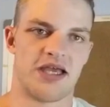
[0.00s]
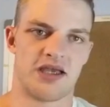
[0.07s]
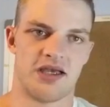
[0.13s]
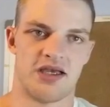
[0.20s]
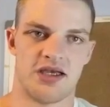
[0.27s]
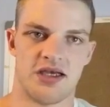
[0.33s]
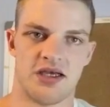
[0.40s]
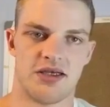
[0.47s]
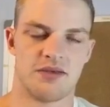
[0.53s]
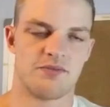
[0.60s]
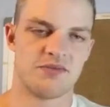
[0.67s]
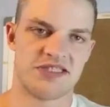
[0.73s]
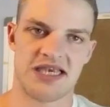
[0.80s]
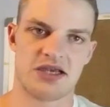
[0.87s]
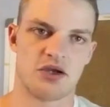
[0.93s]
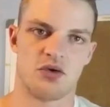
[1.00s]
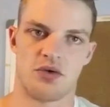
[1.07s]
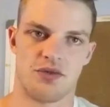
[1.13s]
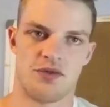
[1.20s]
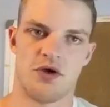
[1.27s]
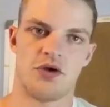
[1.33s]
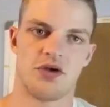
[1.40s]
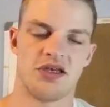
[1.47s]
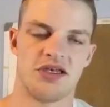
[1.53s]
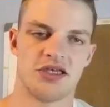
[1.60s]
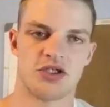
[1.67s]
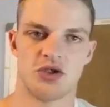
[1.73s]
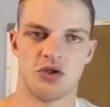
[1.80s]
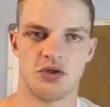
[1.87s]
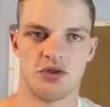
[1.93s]
a second or third
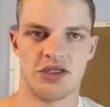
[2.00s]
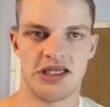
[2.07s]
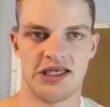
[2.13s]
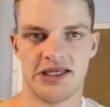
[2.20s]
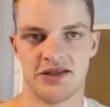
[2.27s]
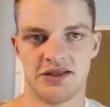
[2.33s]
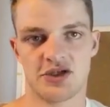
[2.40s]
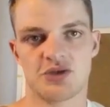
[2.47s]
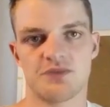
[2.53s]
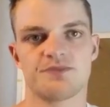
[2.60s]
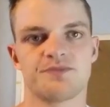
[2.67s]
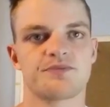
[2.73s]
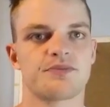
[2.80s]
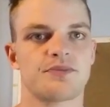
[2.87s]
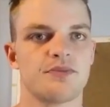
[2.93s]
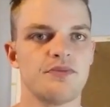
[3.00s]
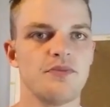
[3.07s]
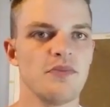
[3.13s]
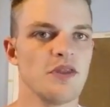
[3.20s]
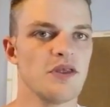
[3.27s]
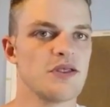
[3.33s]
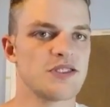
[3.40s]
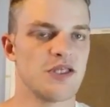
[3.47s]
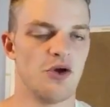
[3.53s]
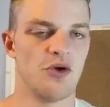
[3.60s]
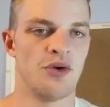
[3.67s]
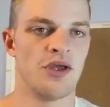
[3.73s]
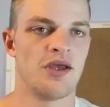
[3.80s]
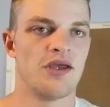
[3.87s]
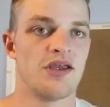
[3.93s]
conditional in English. So
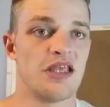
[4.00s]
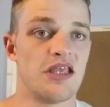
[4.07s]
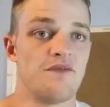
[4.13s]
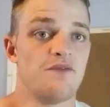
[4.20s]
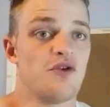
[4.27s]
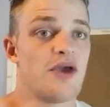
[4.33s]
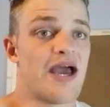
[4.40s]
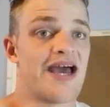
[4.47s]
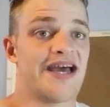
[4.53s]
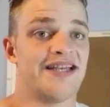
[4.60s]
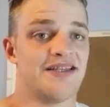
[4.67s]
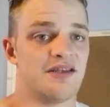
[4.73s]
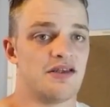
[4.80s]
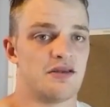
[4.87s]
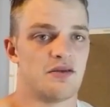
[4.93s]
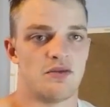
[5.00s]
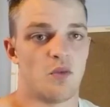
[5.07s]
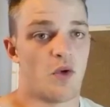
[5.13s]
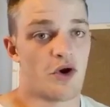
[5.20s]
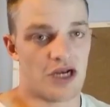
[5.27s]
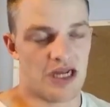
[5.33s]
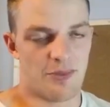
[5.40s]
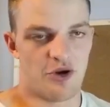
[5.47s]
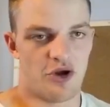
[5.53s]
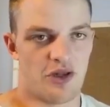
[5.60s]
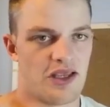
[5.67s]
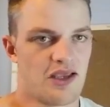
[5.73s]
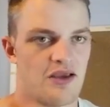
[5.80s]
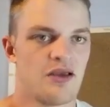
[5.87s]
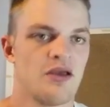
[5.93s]
if you had woken up
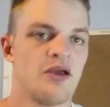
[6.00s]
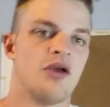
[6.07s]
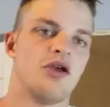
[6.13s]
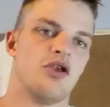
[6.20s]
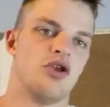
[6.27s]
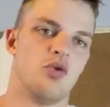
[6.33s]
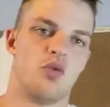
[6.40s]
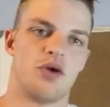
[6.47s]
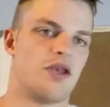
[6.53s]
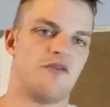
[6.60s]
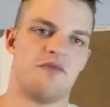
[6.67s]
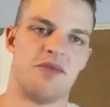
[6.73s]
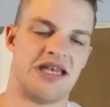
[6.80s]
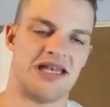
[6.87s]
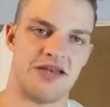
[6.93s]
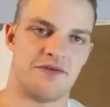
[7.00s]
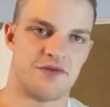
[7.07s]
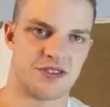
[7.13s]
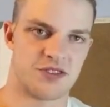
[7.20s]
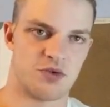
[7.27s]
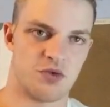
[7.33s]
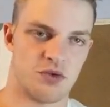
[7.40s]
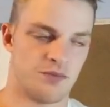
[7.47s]
earlier, you wouldn't have been late for school.